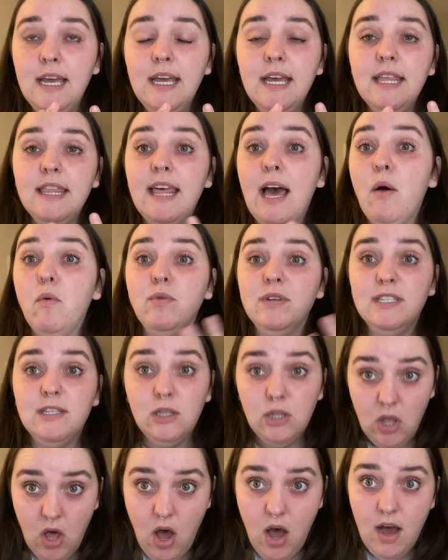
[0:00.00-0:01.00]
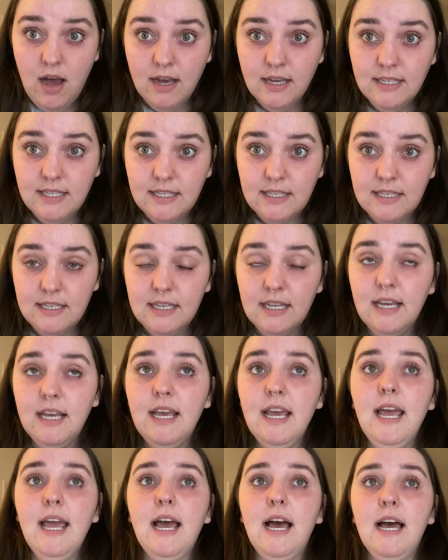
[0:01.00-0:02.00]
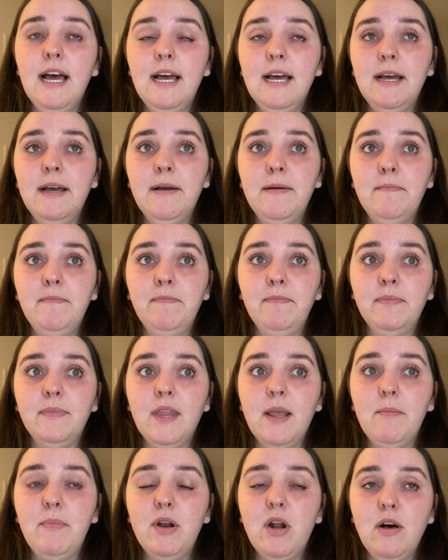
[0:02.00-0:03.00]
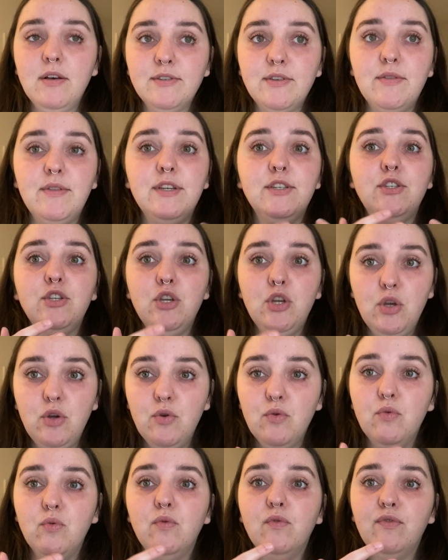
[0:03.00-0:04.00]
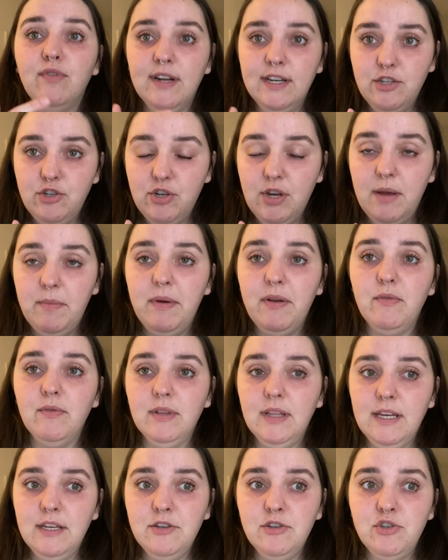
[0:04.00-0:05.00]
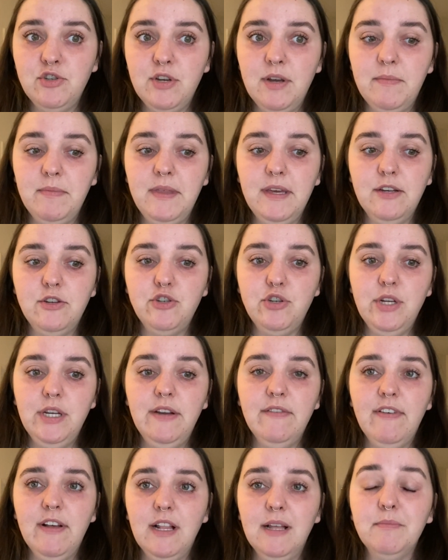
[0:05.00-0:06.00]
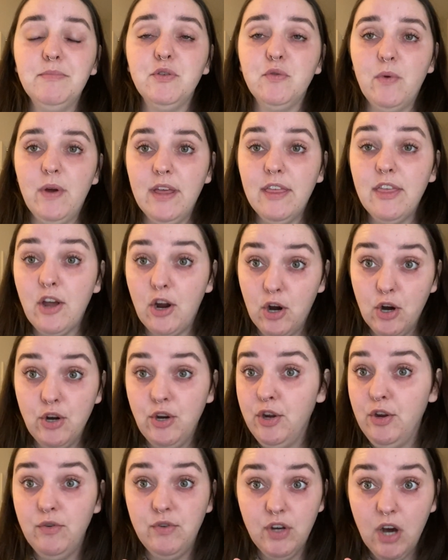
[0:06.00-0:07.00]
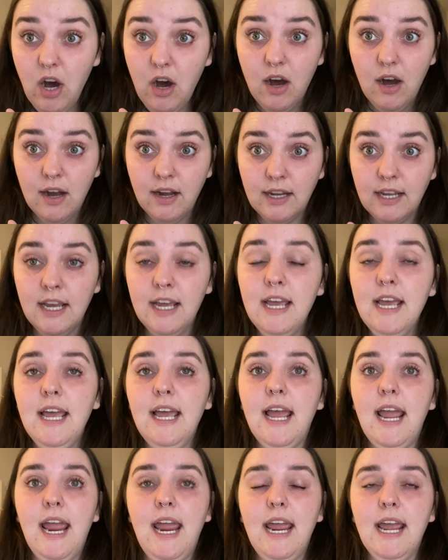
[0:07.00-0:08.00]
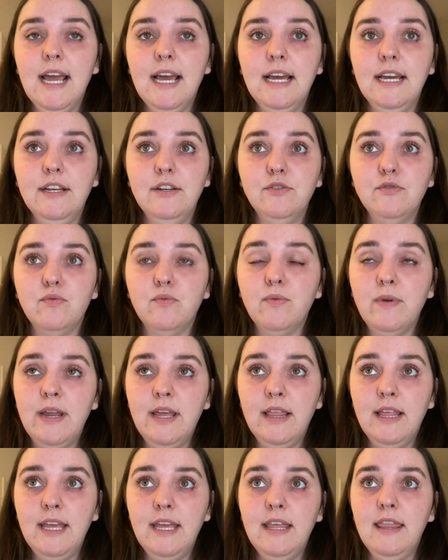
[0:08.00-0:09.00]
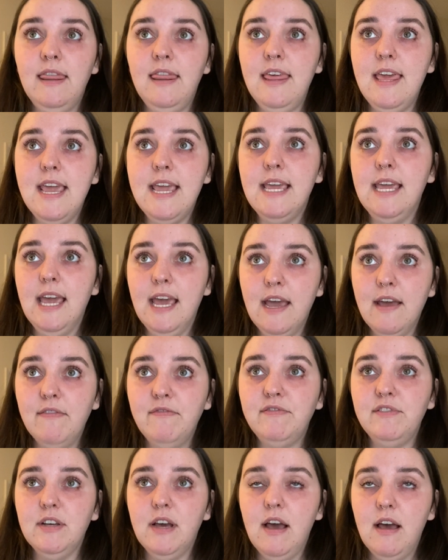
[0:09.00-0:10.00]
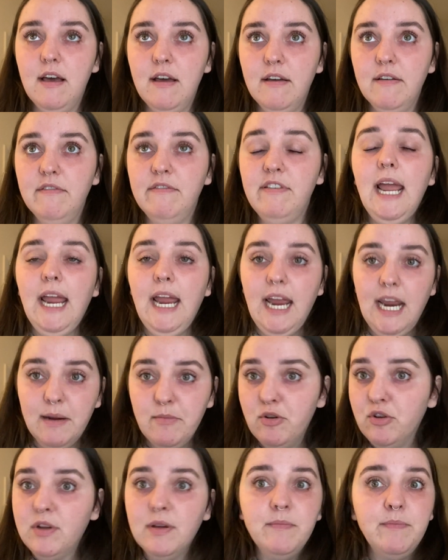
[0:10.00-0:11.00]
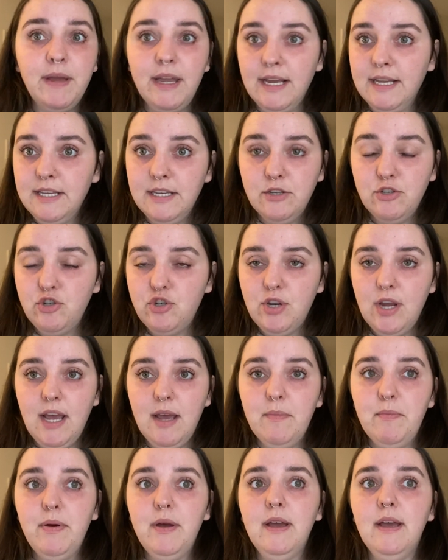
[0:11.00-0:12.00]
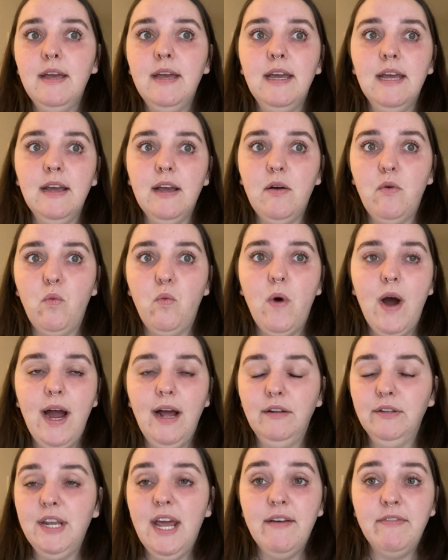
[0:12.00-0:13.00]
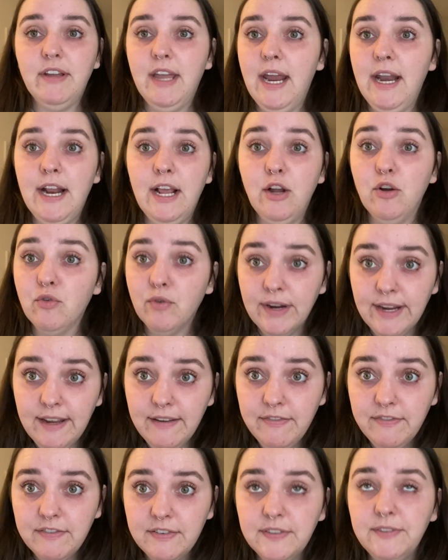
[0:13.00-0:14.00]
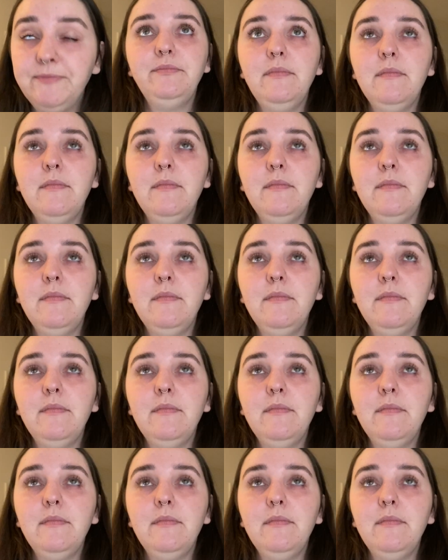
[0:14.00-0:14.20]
that was lost, um, but also this new friendship and relationship that she develops with her new dog. And really the gift of animal companionship while navigating grief.